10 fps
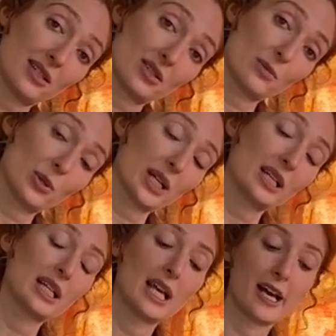support it.
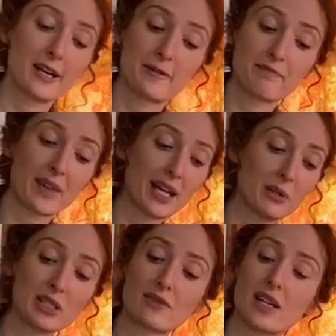I
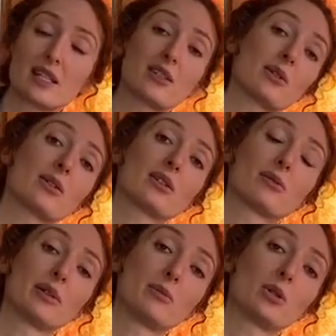always find though that the
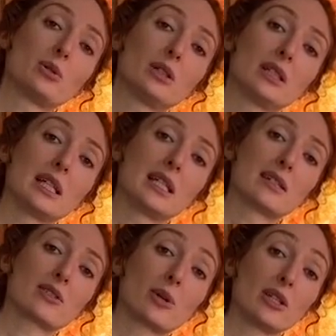rib tool
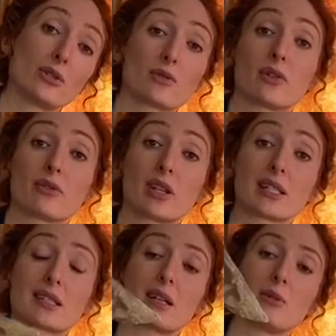is quite useful for
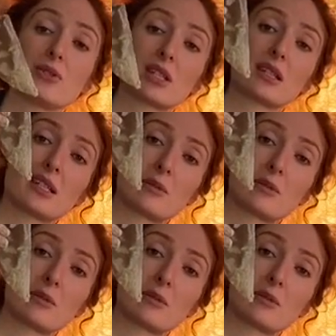this. And I'm using this